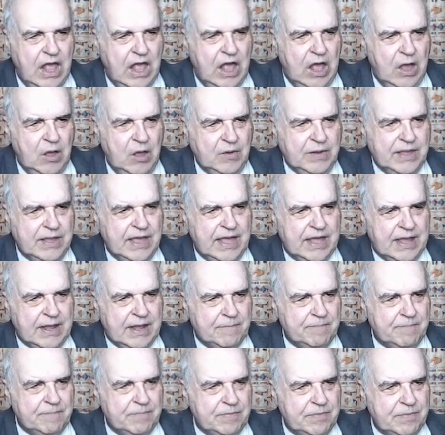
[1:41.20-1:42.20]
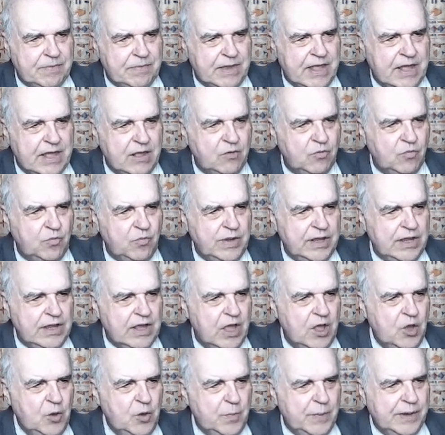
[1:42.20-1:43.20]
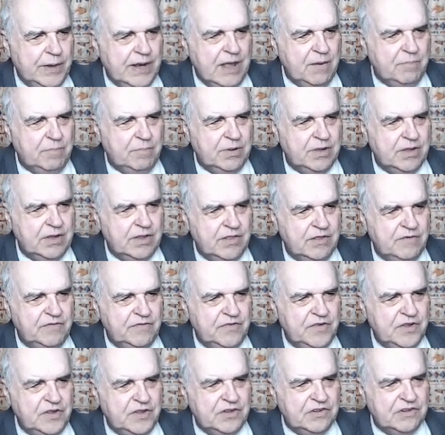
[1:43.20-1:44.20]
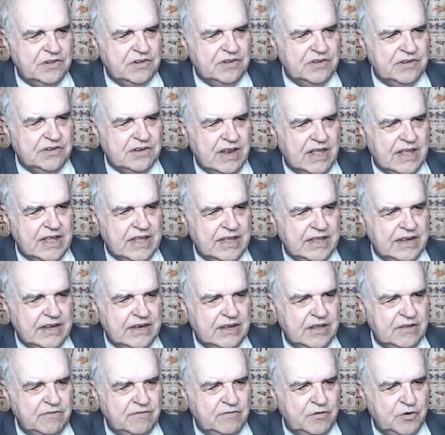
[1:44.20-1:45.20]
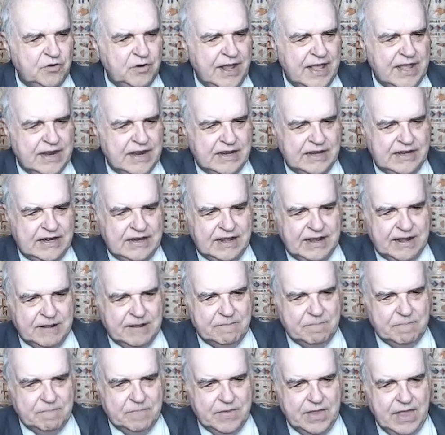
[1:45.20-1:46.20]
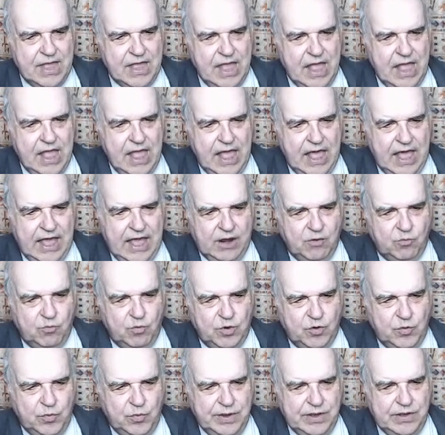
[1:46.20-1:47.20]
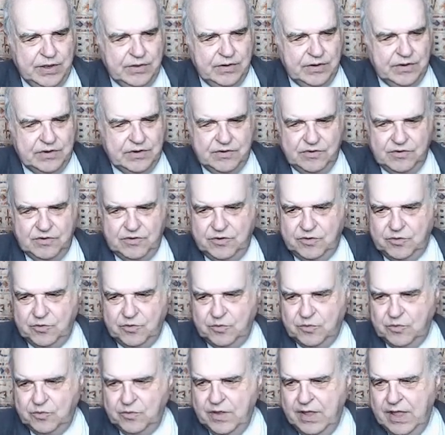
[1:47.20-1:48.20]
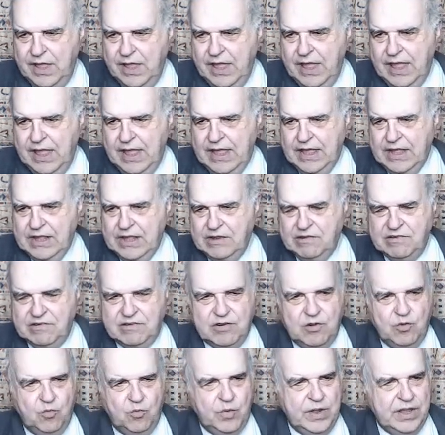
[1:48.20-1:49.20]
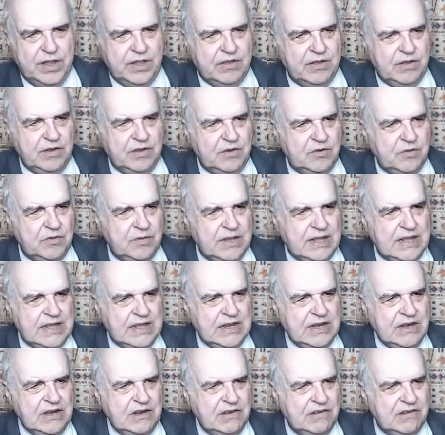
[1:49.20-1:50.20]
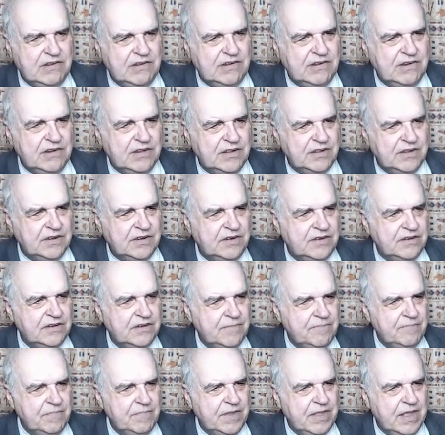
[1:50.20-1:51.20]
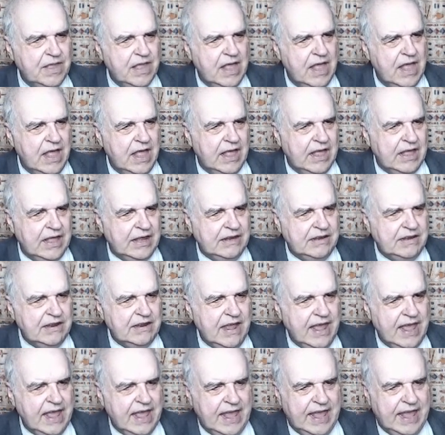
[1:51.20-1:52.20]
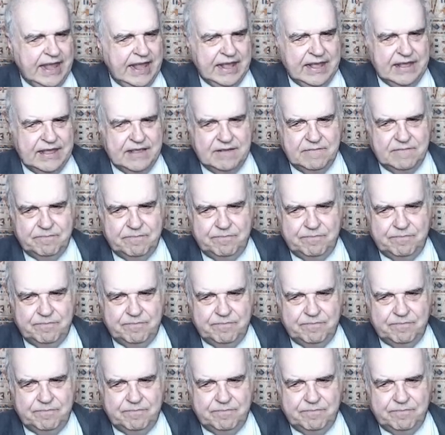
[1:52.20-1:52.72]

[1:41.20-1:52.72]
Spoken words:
Okay, now we open up the first slide for editing, and what we're going to do is we're going to insert a tag.